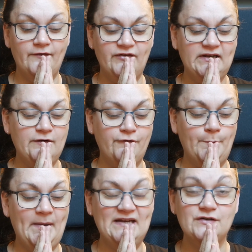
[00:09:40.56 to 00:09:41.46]
a video
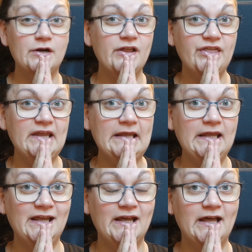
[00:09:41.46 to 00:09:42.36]
for Patreon, I
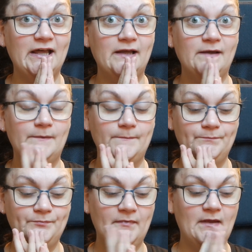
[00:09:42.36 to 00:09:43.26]

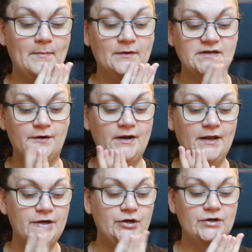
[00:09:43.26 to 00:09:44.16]
think, about our
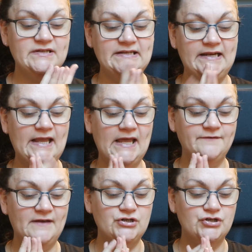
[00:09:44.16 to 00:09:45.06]
dog sitting
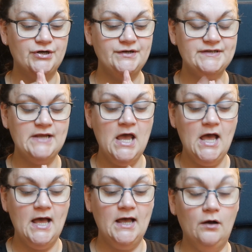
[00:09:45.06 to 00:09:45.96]
adventures.
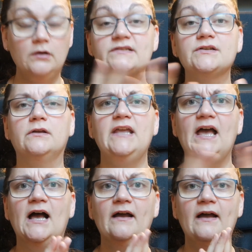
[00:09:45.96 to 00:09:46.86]
Also,
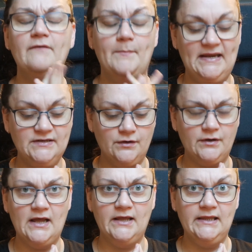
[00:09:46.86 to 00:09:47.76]
yeah, I have a
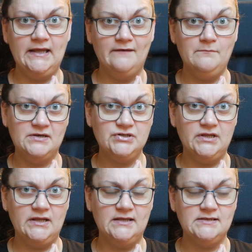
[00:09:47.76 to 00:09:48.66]
Patreon, I think I've
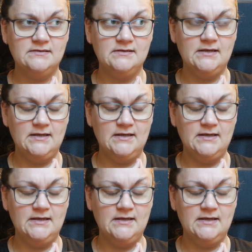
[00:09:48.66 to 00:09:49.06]
mentioned that